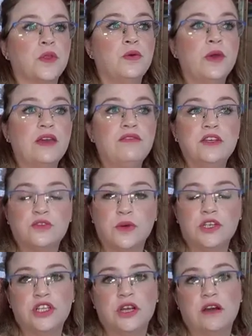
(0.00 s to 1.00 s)
whoever is
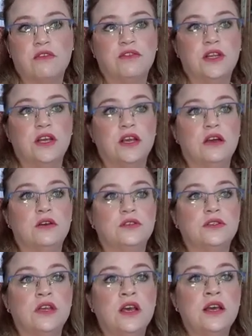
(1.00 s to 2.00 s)
watching our
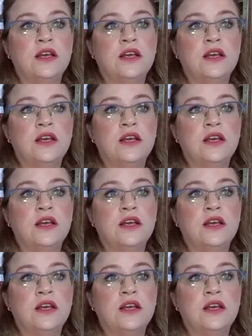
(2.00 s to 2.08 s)
videos